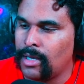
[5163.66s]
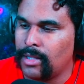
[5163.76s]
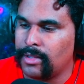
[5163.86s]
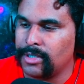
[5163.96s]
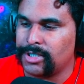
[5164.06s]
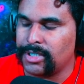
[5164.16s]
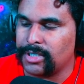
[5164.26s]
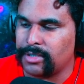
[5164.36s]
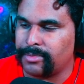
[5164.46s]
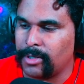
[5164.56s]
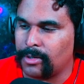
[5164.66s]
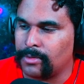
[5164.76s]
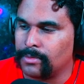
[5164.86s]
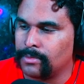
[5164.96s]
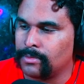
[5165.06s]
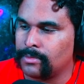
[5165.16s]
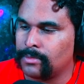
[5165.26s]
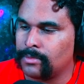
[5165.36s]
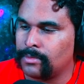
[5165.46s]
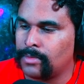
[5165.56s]
Then she disappeared.
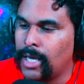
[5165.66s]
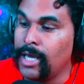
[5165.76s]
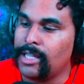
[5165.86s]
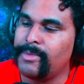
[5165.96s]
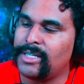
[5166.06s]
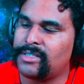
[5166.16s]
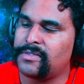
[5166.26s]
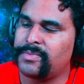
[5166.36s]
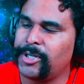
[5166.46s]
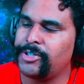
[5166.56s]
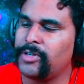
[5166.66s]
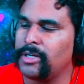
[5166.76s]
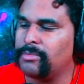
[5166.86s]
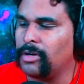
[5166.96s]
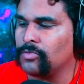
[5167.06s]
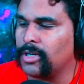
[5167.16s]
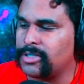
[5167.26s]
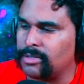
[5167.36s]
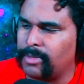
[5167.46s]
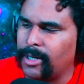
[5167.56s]
The massive speeding train pulverized
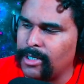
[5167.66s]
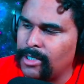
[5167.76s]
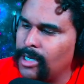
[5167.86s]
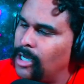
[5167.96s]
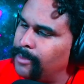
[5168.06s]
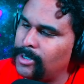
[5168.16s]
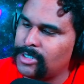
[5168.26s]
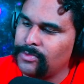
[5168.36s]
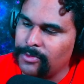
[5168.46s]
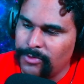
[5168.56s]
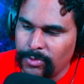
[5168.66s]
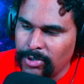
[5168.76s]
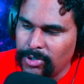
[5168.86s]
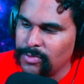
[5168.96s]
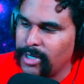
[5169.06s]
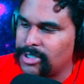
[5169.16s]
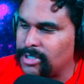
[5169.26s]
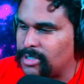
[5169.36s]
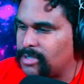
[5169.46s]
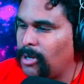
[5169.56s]
her body. Parts of her flew in all
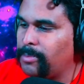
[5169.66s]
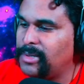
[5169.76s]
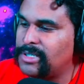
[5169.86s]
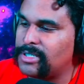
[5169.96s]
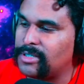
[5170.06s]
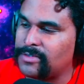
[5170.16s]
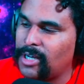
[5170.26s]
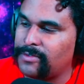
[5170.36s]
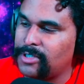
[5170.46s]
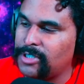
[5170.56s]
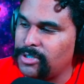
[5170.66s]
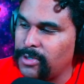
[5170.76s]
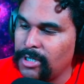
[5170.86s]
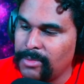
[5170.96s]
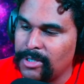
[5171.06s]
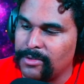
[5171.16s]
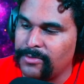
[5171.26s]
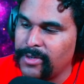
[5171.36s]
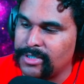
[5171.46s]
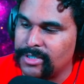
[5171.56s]
directions. Small pieces of soft tissue hit me in the
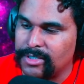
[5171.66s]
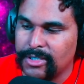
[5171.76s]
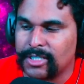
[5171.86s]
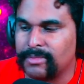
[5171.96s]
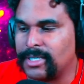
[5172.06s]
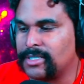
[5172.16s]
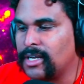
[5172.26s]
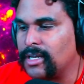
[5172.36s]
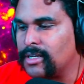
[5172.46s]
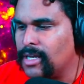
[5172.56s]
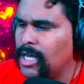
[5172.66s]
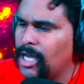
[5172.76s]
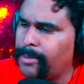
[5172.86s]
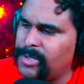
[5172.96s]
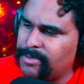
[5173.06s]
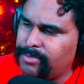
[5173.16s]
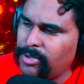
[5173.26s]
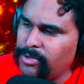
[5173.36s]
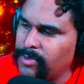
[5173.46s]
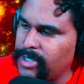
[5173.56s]
face and stuck to my skin. A piece of
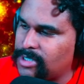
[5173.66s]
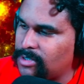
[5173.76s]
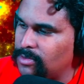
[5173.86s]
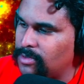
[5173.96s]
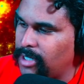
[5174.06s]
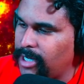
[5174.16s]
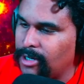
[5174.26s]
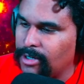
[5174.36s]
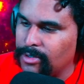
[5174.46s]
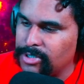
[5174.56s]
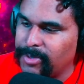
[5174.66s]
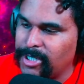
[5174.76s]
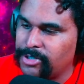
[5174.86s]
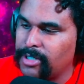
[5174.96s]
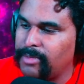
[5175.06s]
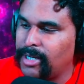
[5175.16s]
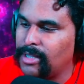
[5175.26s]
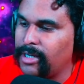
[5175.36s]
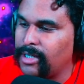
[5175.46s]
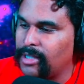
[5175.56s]
bone raced through the air and penetrated my
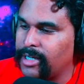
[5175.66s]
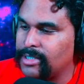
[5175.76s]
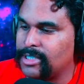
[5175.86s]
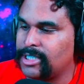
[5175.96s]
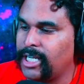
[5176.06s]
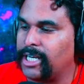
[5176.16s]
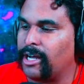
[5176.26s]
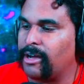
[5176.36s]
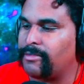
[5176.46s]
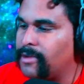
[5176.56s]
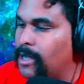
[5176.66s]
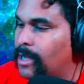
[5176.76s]
leg like a steak knife.